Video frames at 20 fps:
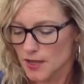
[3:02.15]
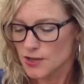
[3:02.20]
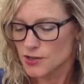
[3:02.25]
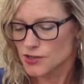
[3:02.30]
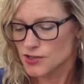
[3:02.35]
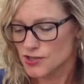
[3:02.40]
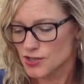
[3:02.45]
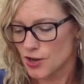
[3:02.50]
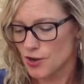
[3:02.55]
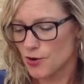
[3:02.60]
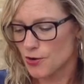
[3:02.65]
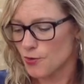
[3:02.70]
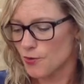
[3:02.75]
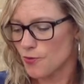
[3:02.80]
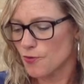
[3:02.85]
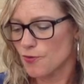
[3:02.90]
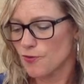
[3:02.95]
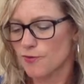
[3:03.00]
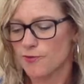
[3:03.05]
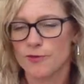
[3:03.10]
So
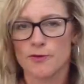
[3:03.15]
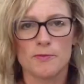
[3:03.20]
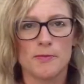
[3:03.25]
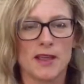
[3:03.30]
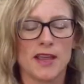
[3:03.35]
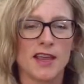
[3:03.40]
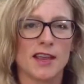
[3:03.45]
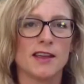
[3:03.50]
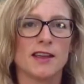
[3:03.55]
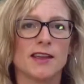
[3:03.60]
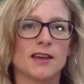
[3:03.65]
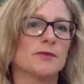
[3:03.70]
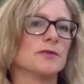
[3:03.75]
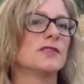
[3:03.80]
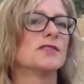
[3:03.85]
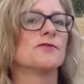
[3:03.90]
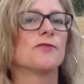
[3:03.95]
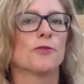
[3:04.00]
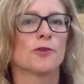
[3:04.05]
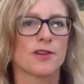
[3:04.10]
for me, it
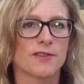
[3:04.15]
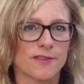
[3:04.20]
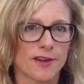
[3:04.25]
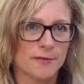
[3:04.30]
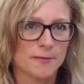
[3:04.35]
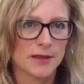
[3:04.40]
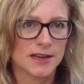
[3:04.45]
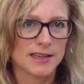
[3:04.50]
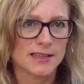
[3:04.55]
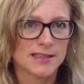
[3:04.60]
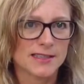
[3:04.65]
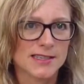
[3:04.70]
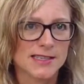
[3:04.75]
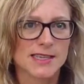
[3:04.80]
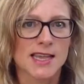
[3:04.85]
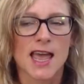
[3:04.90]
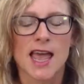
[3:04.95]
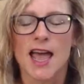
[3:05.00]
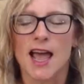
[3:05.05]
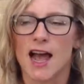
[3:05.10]
was 45
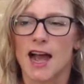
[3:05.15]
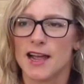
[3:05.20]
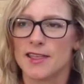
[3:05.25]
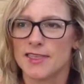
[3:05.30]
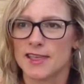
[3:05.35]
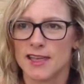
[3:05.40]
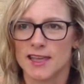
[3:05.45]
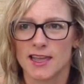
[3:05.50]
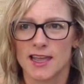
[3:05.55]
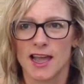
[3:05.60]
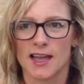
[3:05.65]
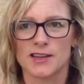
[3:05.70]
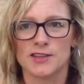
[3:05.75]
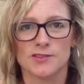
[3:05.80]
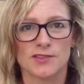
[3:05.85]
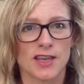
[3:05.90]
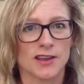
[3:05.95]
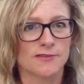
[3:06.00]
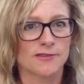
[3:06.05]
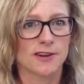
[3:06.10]
minutes. I think I
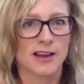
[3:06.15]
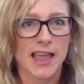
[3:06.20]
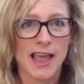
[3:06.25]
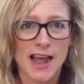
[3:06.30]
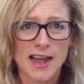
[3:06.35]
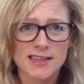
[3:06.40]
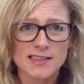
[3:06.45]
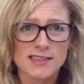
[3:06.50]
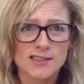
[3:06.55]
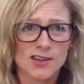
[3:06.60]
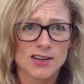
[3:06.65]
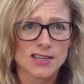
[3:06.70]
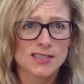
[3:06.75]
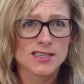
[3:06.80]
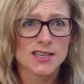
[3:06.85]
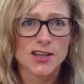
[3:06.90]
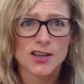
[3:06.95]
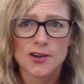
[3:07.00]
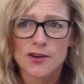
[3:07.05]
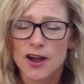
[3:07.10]
do that for cats
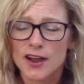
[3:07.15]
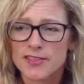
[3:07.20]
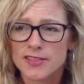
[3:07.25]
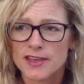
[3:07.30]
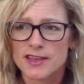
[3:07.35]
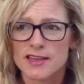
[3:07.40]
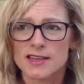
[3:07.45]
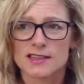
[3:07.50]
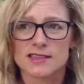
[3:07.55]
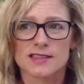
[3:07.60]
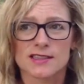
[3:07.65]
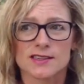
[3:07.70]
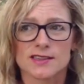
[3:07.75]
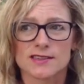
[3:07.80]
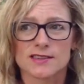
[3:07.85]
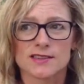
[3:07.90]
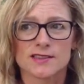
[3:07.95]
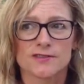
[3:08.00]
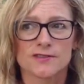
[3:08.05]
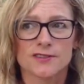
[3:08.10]
also. I think it's a
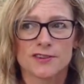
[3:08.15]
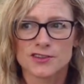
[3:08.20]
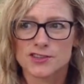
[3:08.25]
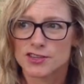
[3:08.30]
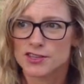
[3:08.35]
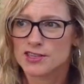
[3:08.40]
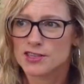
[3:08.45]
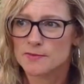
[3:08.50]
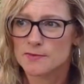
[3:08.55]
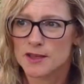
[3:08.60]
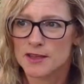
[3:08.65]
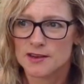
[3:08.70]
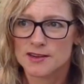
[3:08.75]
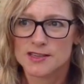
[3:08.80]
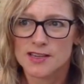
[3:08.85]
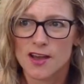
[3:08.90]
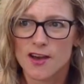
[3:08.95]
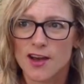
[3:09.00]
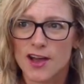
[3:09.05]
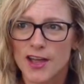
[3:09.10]
sufficient amount of
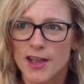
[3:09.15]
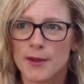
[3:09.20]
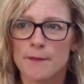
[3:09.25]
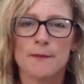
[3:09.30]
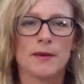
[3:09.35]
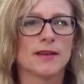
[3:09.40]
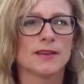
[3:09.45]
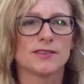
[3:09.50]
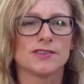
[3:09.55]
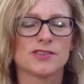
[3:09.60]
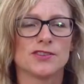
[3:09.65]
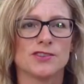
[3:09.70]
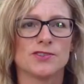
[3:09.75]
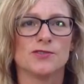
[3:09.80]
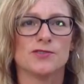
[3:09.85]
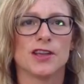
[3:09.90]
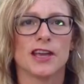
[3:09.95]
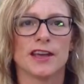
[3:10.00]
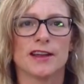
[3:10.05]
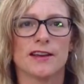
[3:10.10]
time
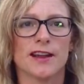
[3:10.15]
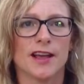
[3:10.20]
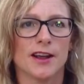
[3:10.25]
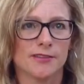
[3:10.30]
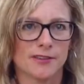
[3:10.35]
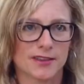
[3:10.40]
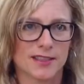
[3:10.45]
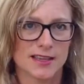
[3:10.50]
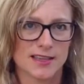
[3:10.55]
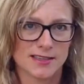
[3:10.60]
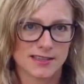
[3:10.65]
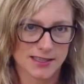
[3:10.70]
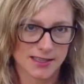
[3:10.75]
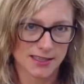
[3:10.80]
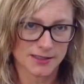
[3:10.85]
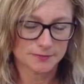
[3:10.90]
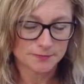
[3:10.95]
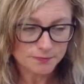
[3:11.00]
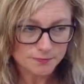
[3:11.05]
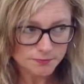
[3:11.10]
to get everything
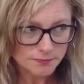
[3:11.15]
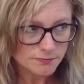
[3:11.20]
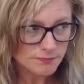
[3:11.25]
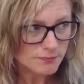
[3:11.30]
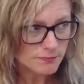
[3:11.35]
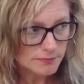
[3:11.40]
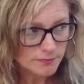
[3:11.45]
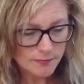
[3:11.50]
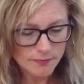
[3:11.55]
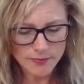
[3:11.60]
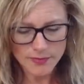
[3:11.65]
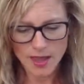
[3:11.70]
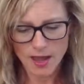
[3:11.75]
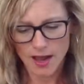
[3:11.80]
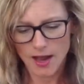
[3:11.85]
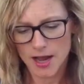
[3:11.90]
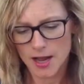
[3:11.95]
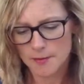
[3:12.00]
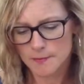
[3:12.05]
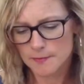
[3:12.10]
done.
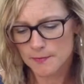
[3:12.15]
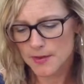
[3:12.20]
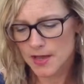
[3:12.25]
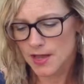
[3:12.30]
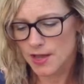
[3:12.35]
And